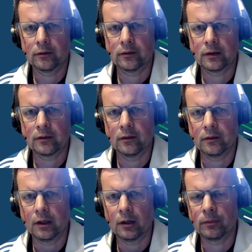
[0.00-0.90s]
set
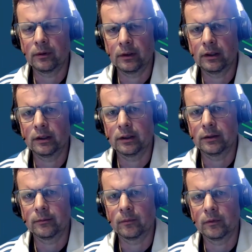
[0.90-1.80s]
up
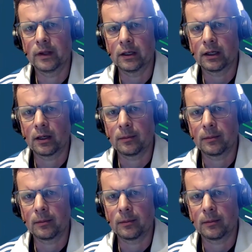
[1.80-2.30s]
that on an